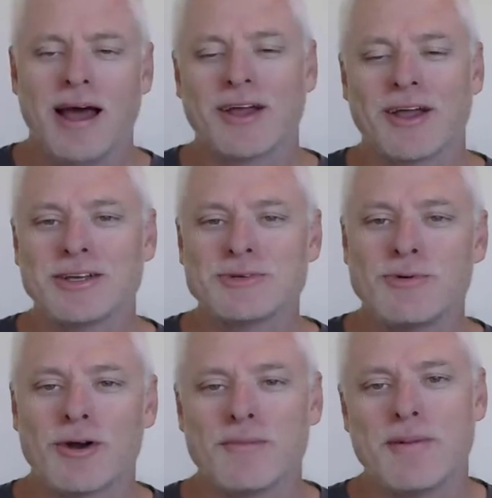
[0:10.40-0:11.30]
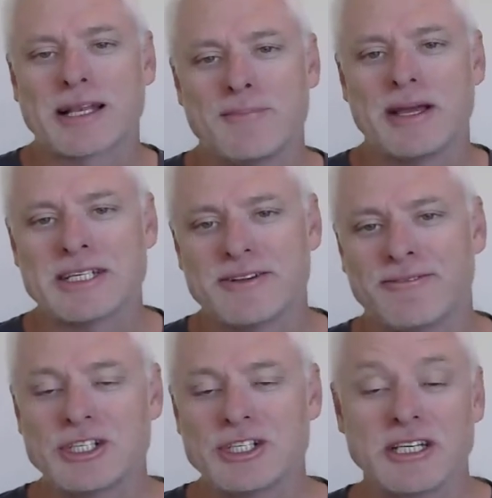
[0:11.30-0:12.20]
Hey guys, welcome back to Beach
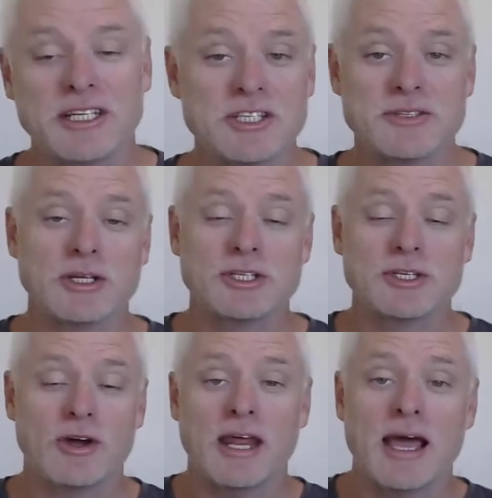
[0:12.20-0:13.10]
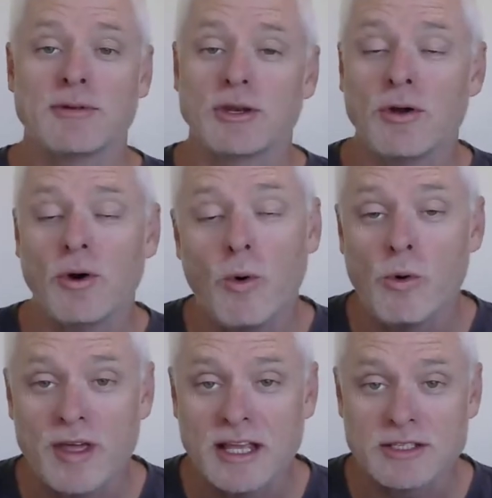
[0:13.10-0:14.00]
and Fishing. This is my site aimed at all
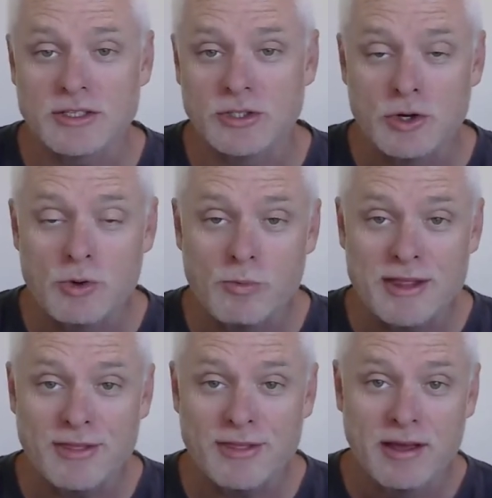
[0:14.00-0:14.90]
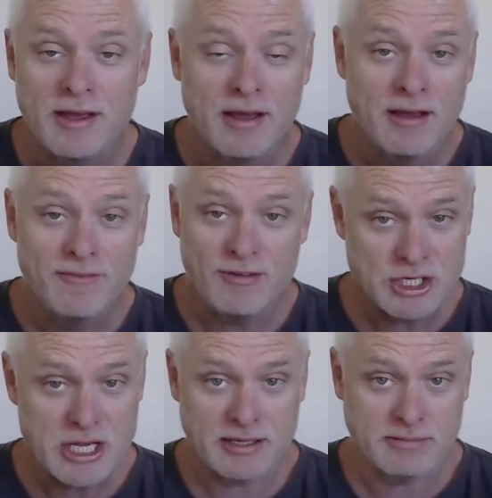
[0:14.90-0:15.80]
things to do with
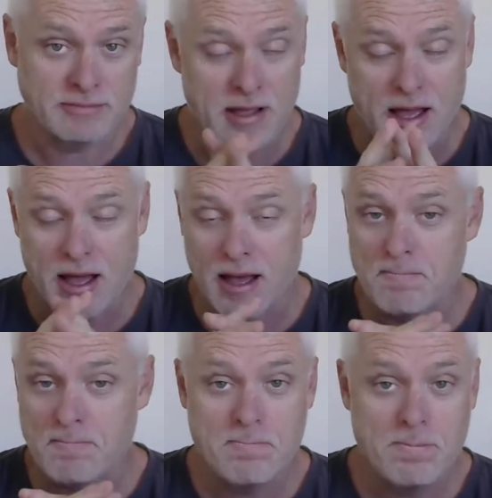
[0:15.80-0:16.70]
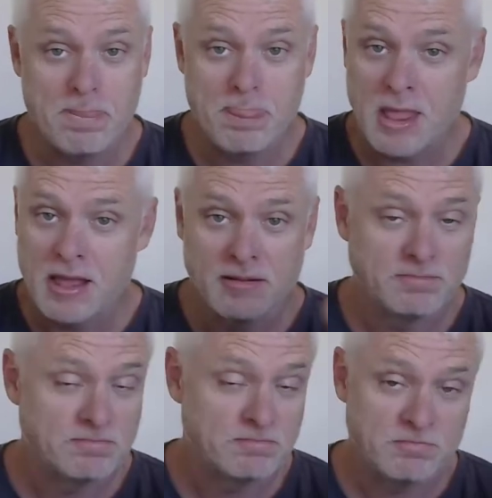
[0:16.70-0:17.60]
fishing. Rods,
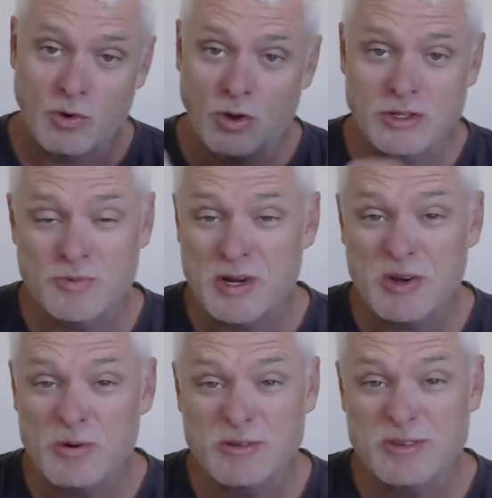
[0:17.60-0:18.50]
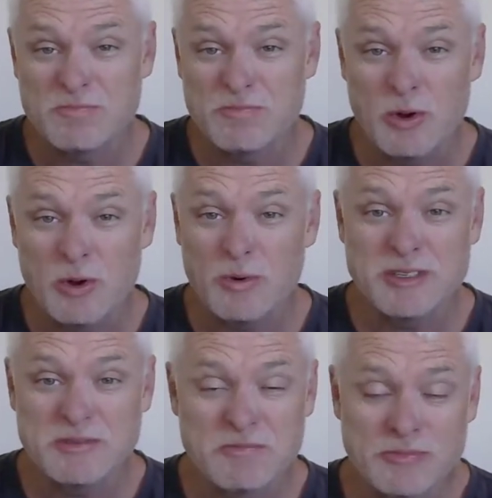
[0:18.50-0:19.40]
reels,
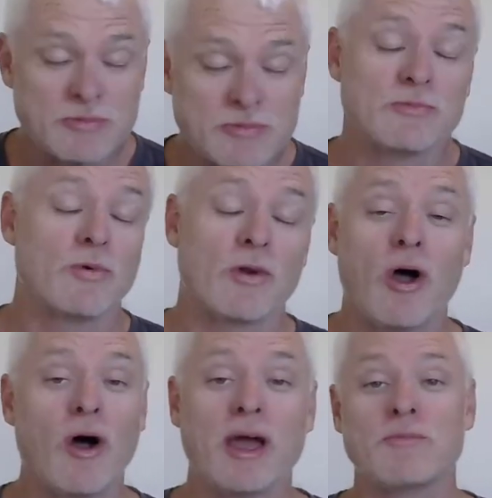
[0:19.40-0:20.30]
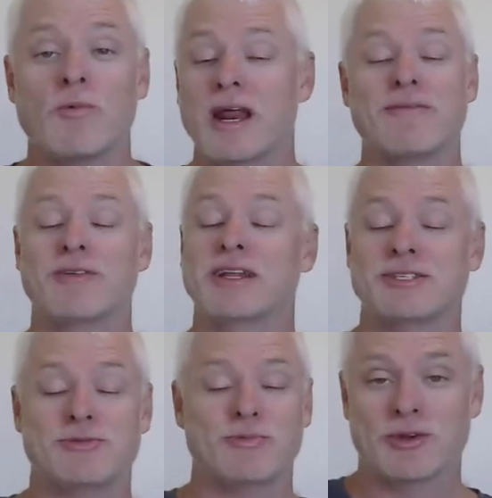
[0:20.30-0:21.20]
lures, line, whatever it
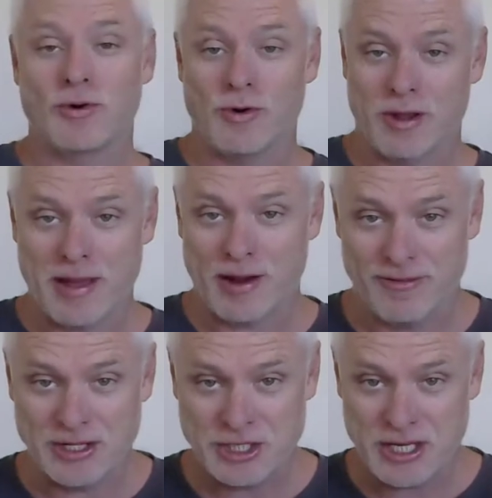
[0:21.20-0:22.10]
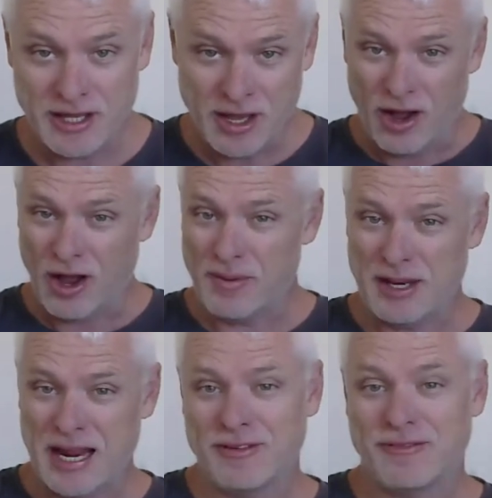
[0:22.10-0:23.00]
is we're talking about with fishing. I'm
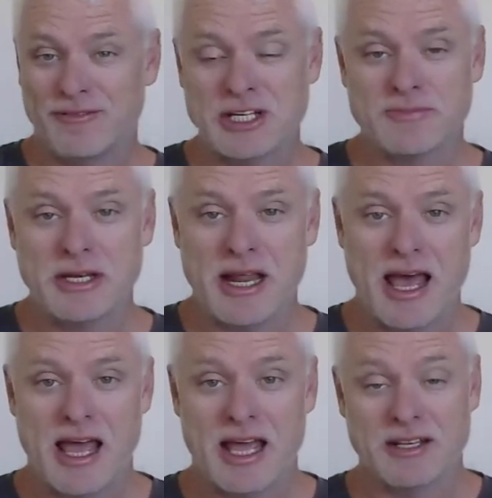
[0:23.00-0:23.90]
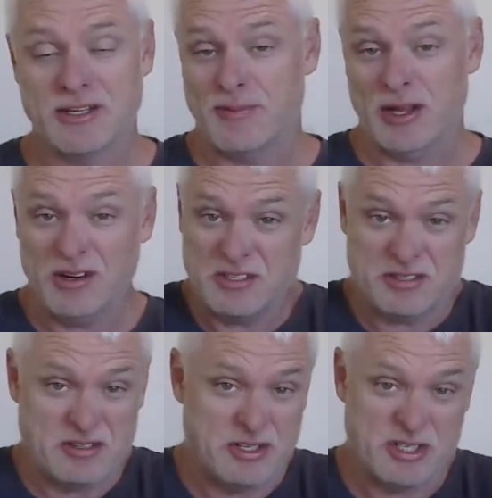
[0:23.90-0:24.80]
an avid fisherman, and to be
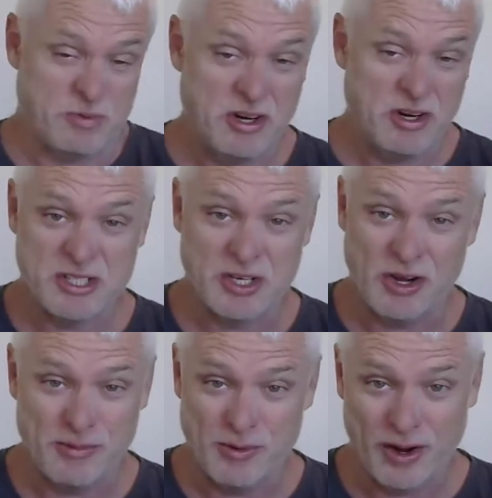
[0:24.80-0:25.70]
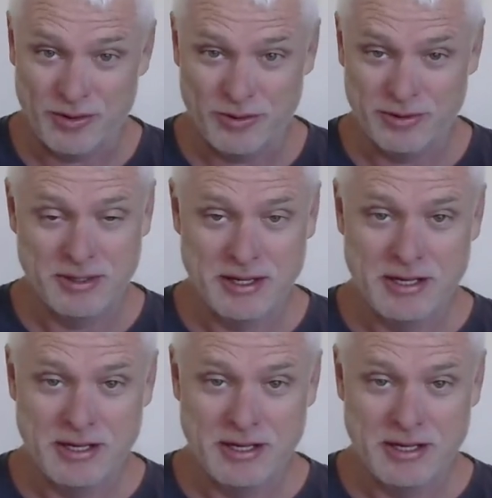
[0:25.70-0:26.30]
honest, I just wanted a site where I could